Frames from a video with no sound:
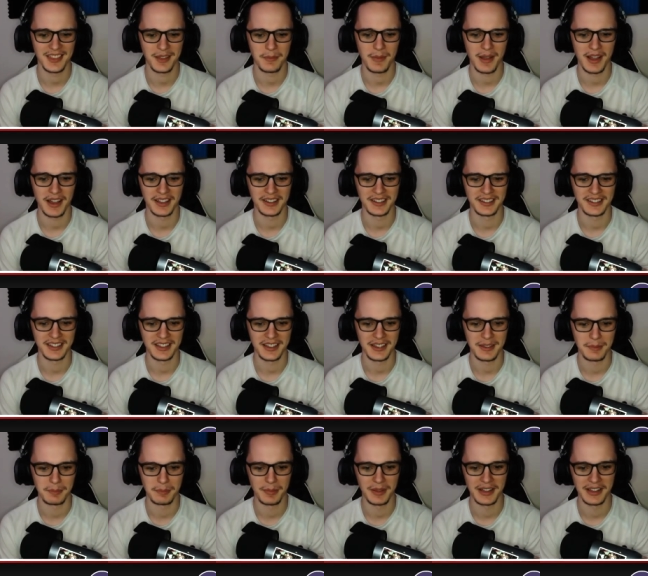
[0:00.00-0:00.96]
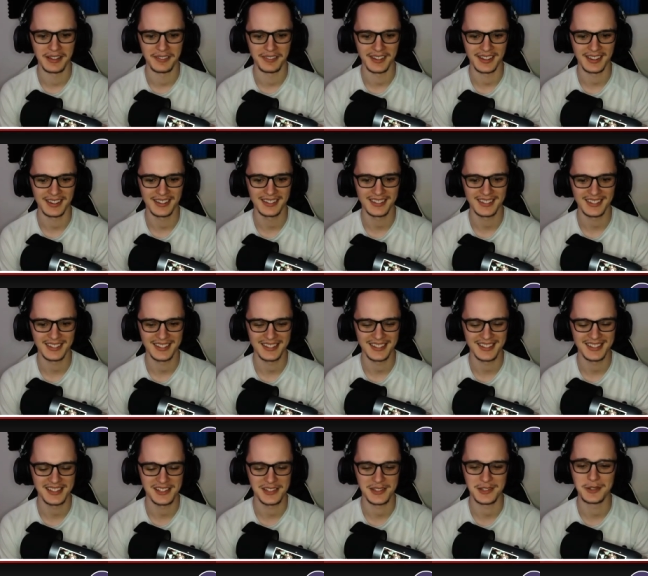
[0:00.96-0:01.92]
The man imperfect.
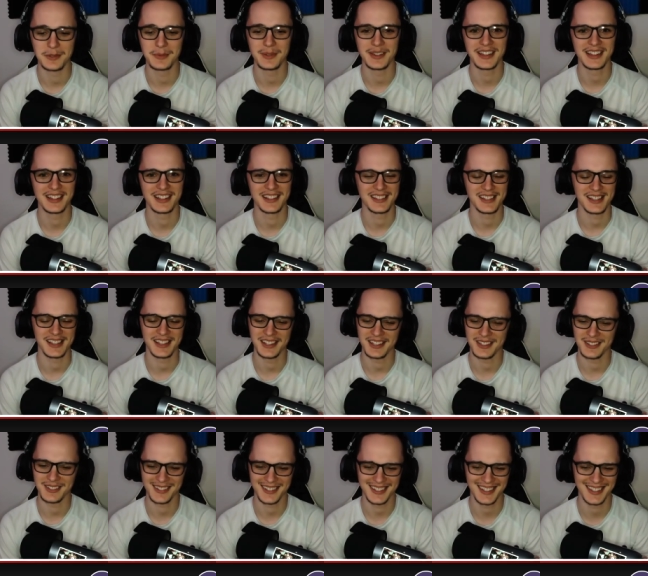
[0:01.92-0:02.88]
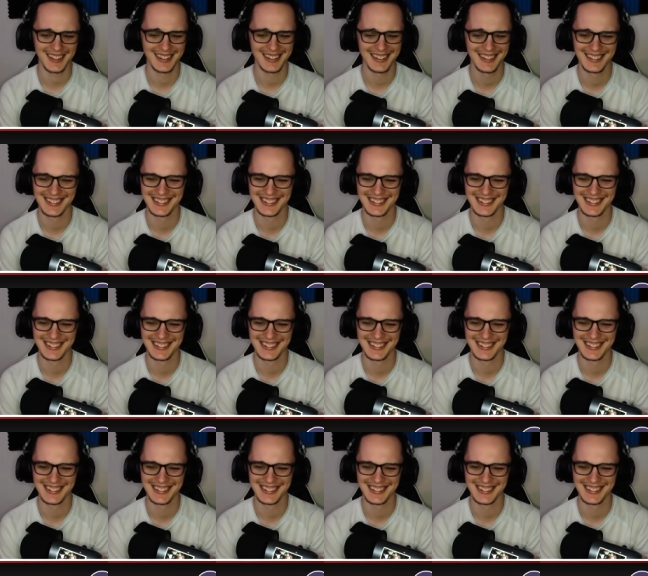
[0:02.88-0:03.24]
To be continued.